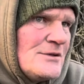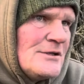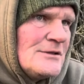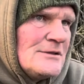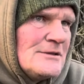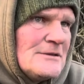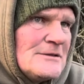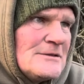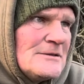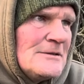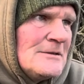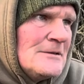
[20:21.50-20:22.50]
well.
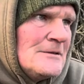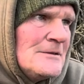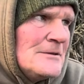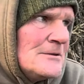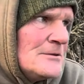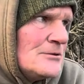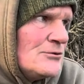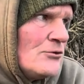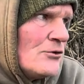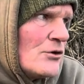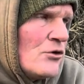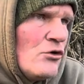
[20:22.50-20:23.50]

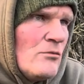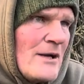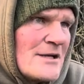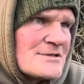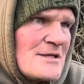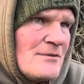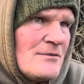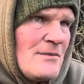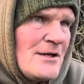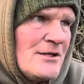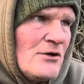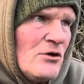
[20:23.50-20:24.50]
Try and claw back some of the
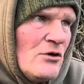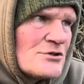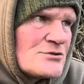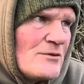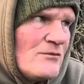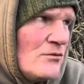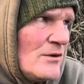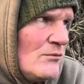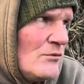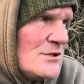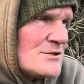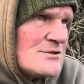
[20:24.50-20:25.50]
money I lost with all
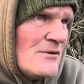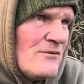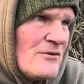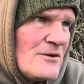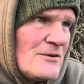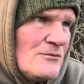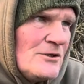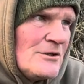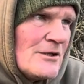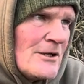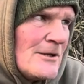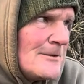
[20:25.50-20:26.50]
them weeks off work.